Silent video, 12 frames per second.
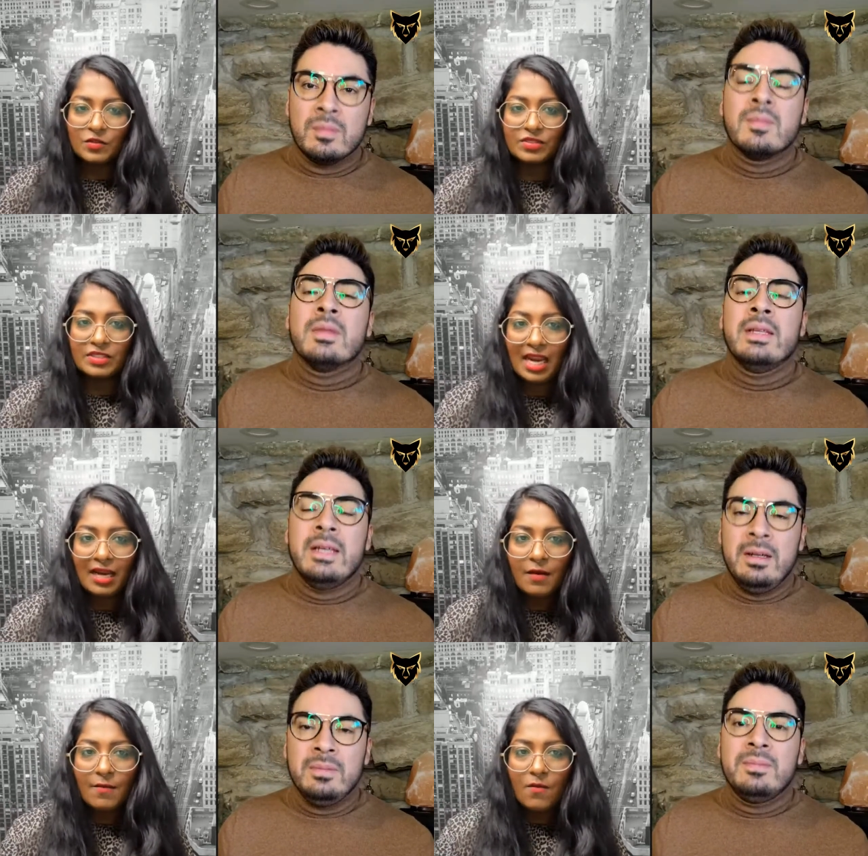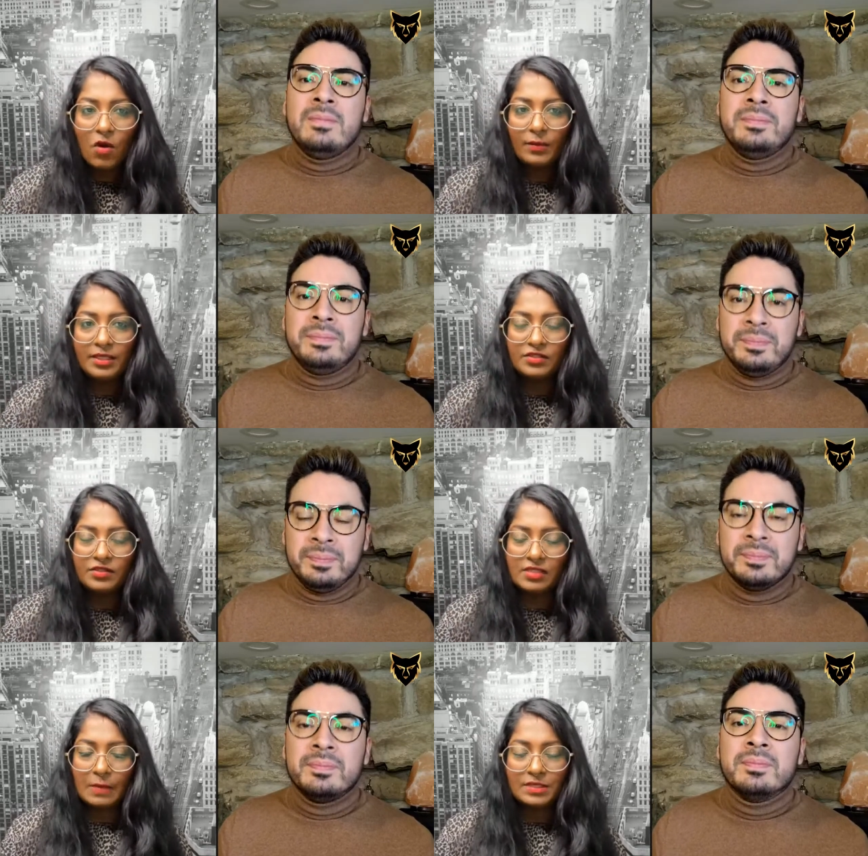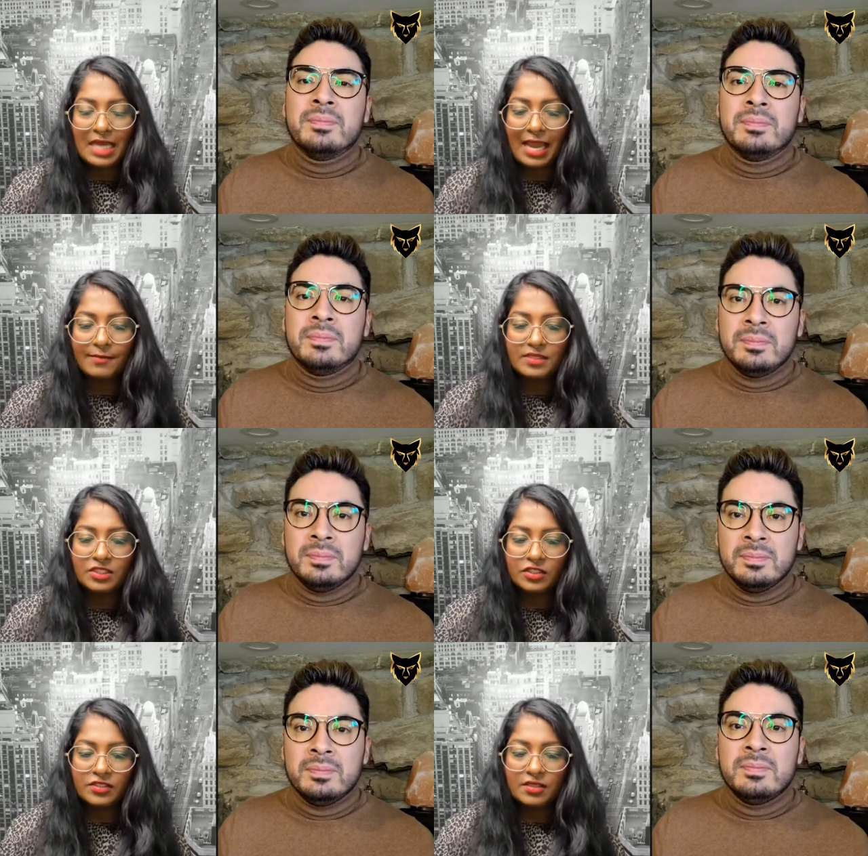Speaker 1: So take a moment to
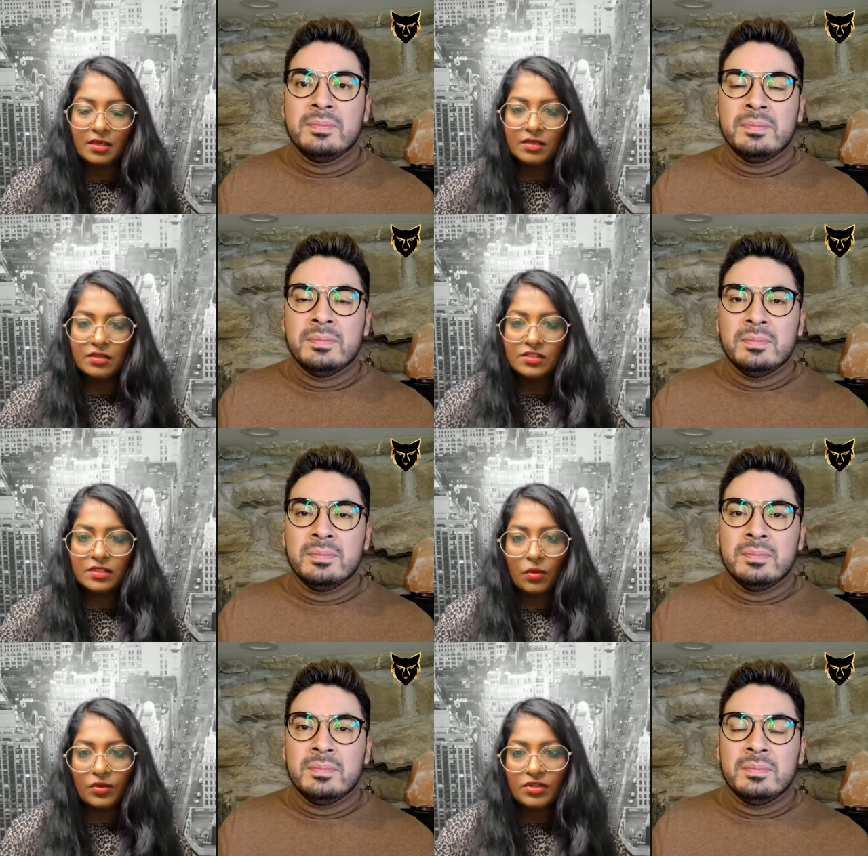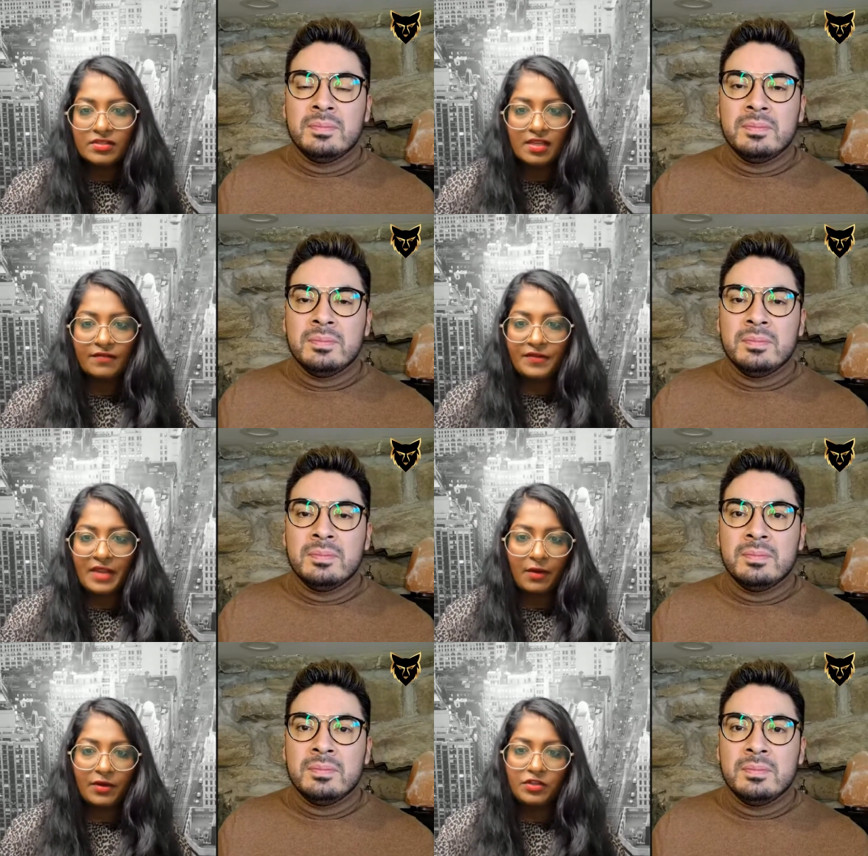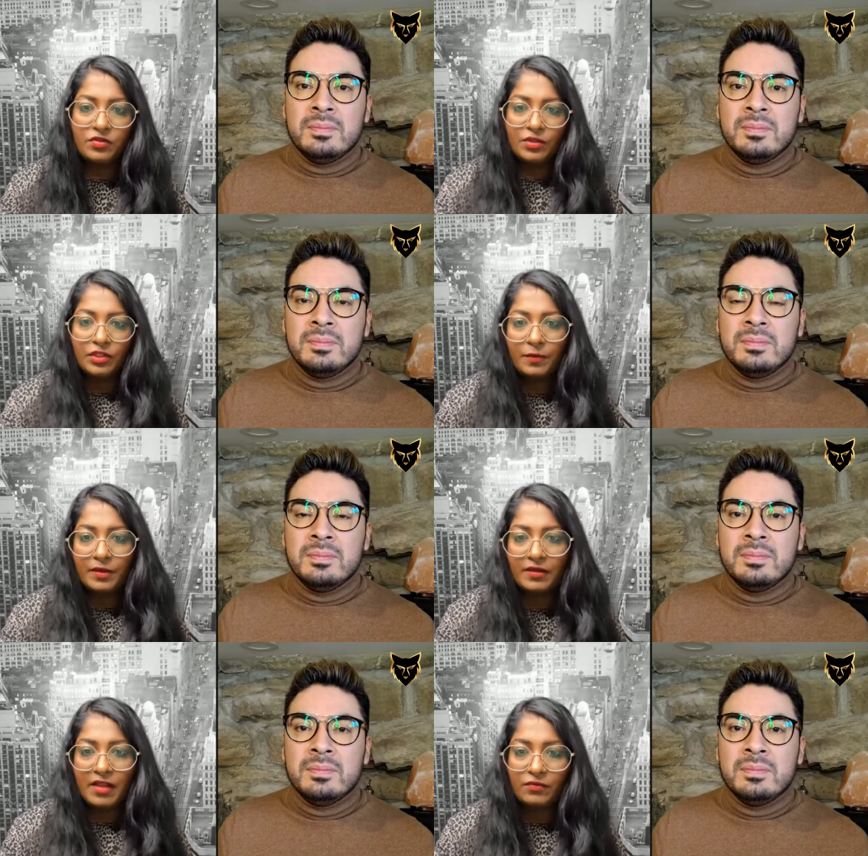sometimes just slow yourself down and do a
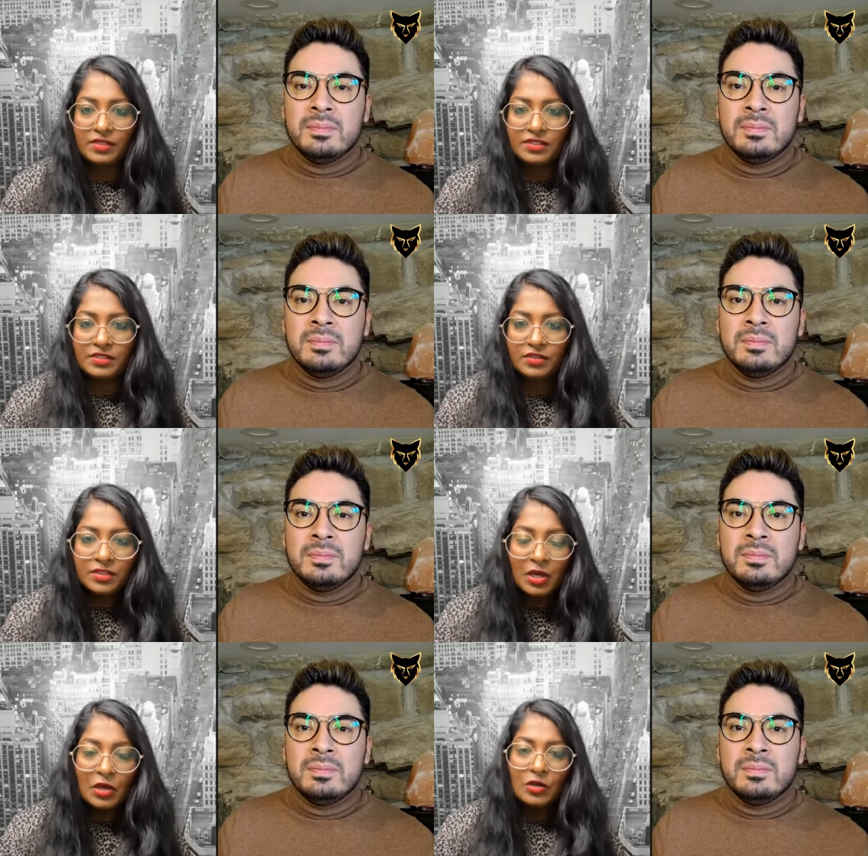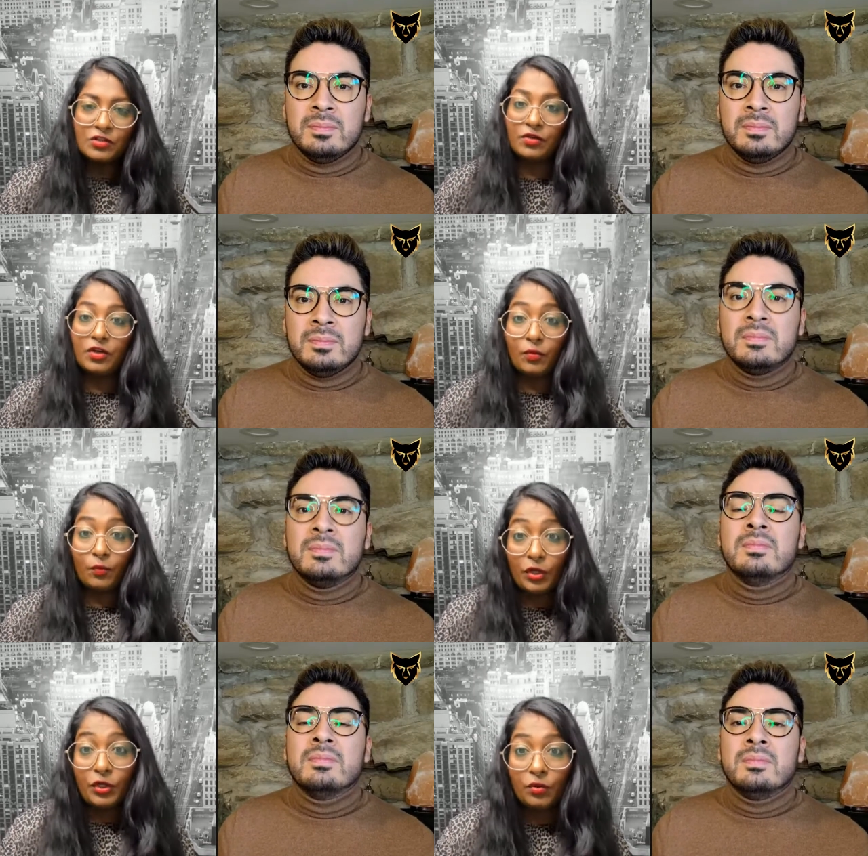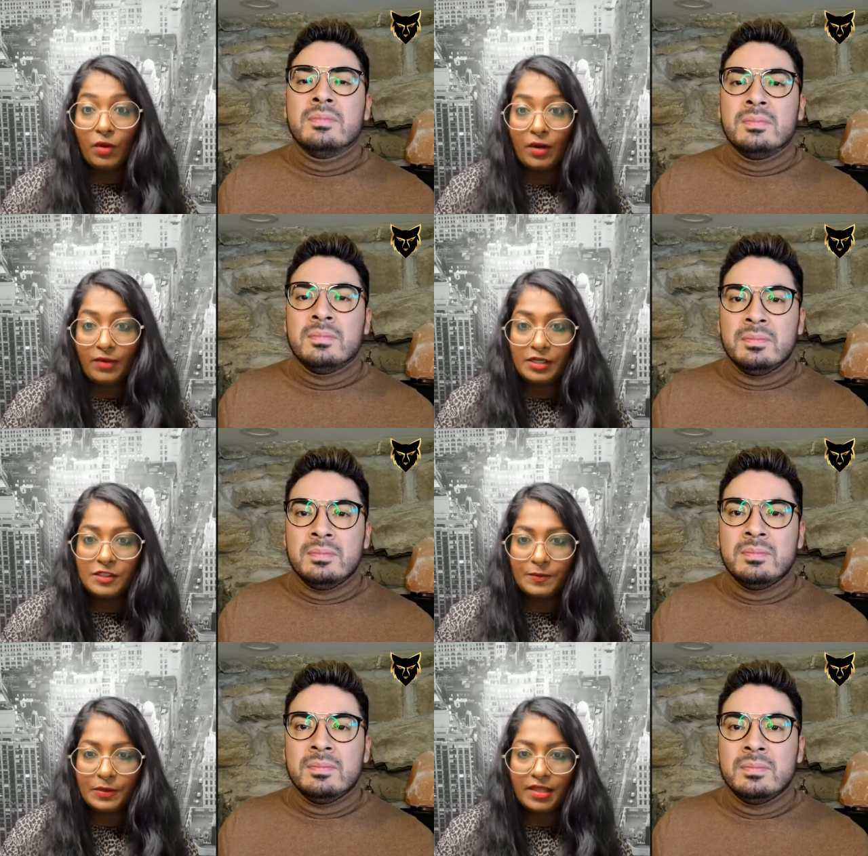little bit of that research so that when you are
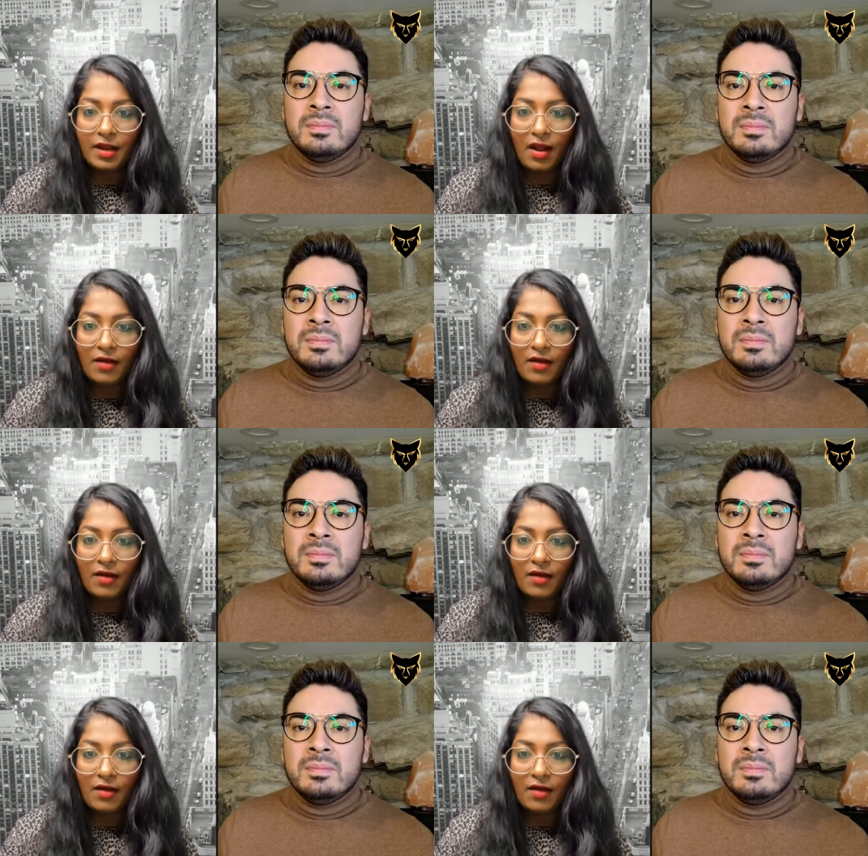ready to put in that